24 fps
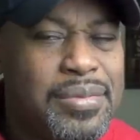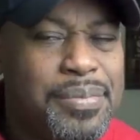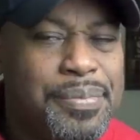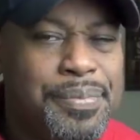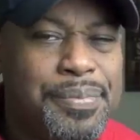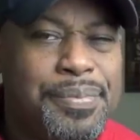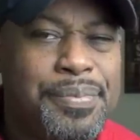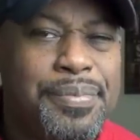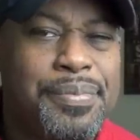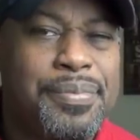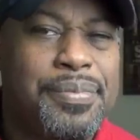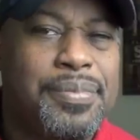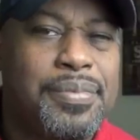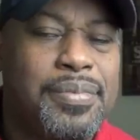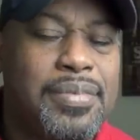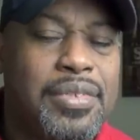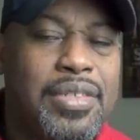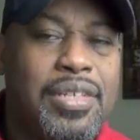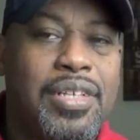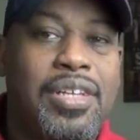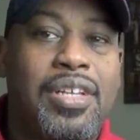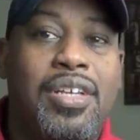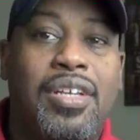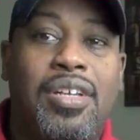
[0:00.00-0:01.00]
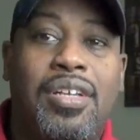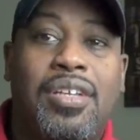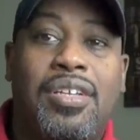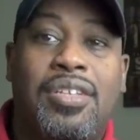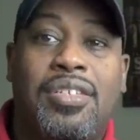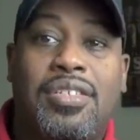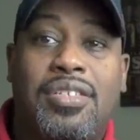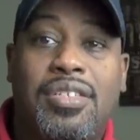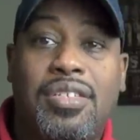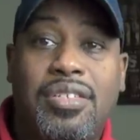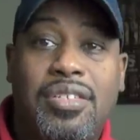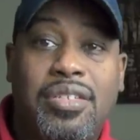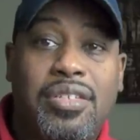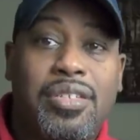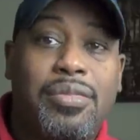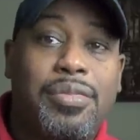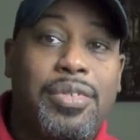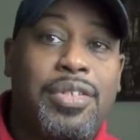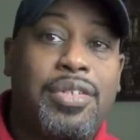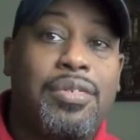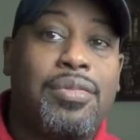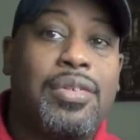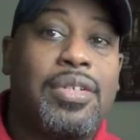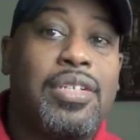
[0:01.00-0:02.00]
hmm. Essentially,
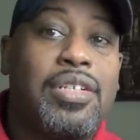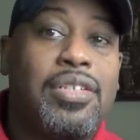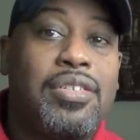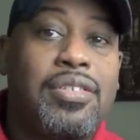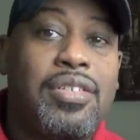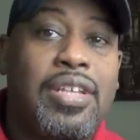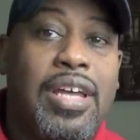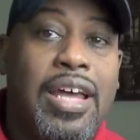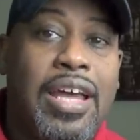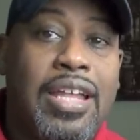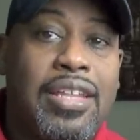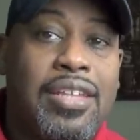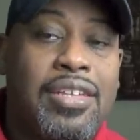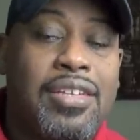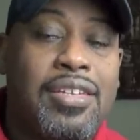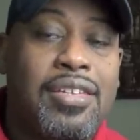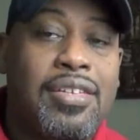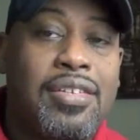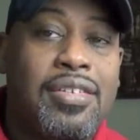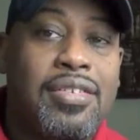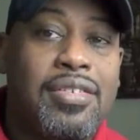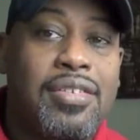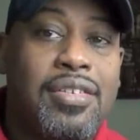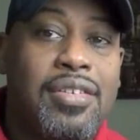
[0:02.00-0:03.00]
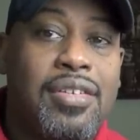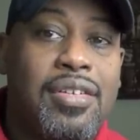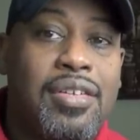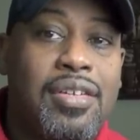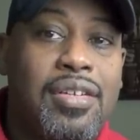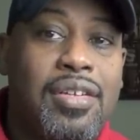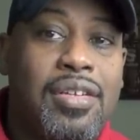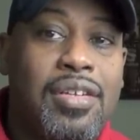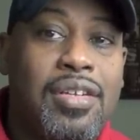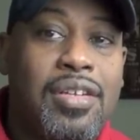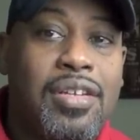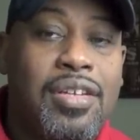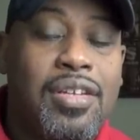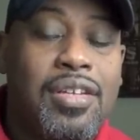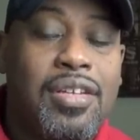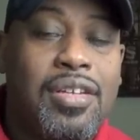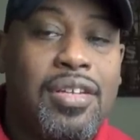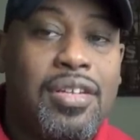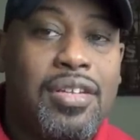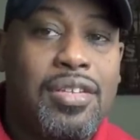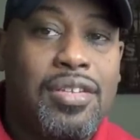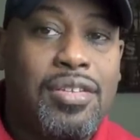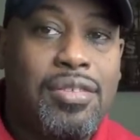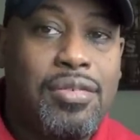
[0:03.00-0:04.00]
when you run into that is
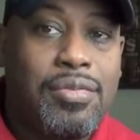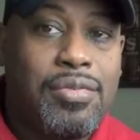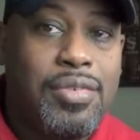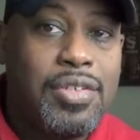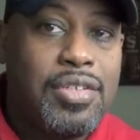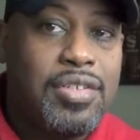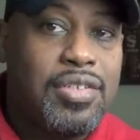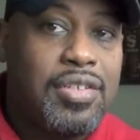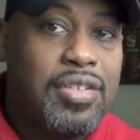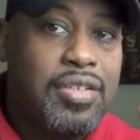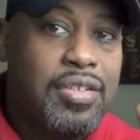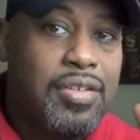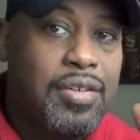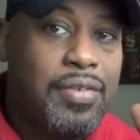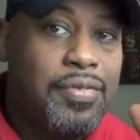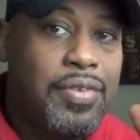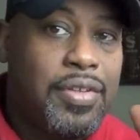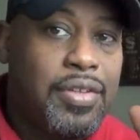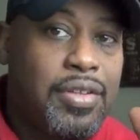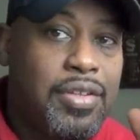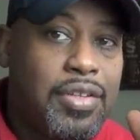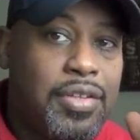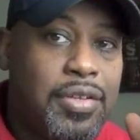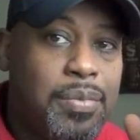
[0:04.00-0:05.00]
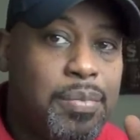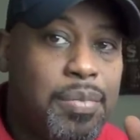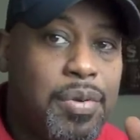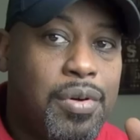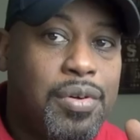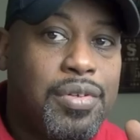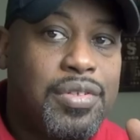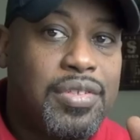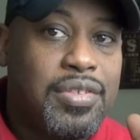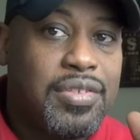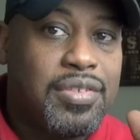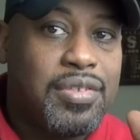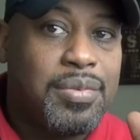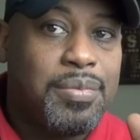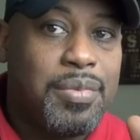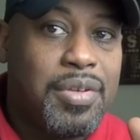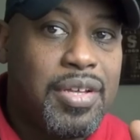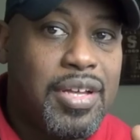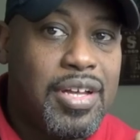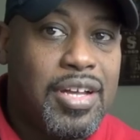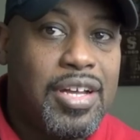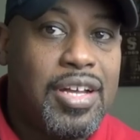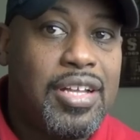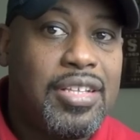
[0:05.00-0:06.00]
you've just given this person some
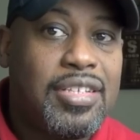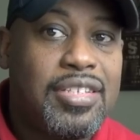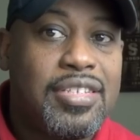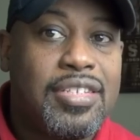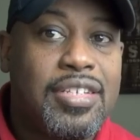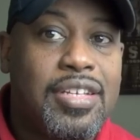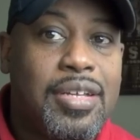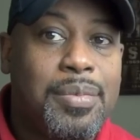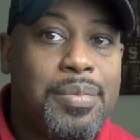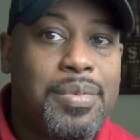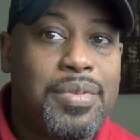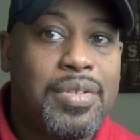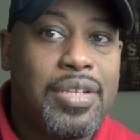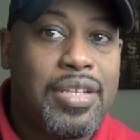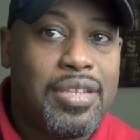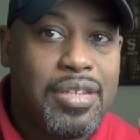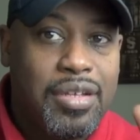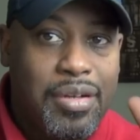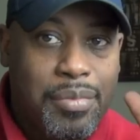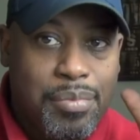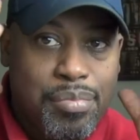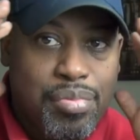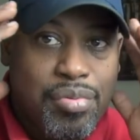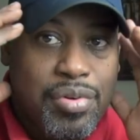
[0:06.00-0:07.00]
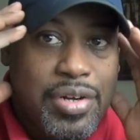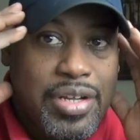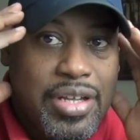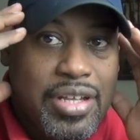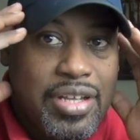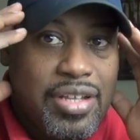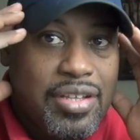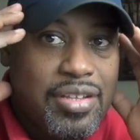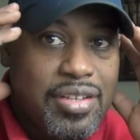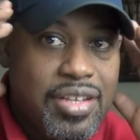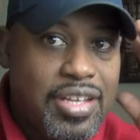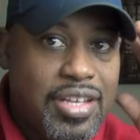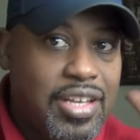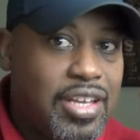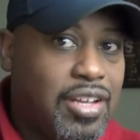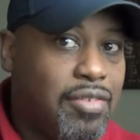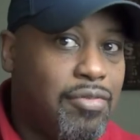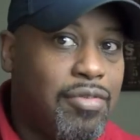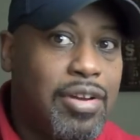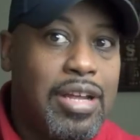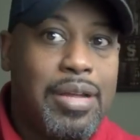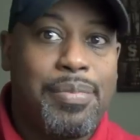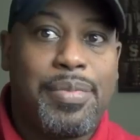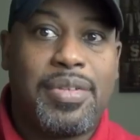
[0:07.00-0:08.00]
concepts that their brain can't
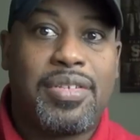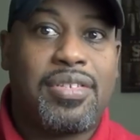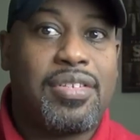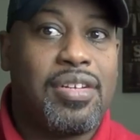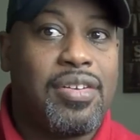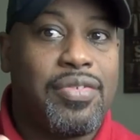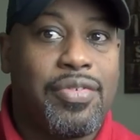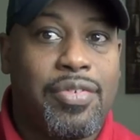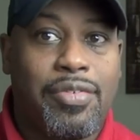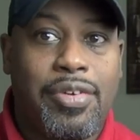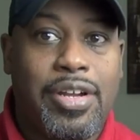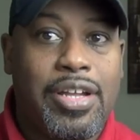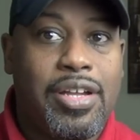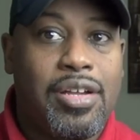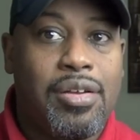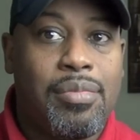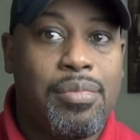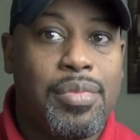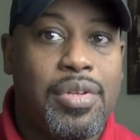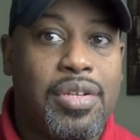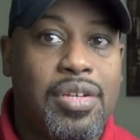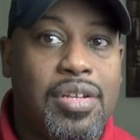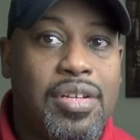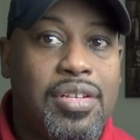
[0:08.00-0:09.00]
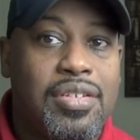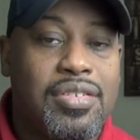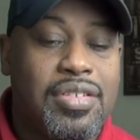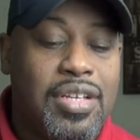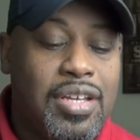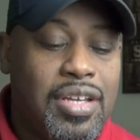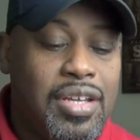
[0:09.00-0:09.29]
wrap itself around because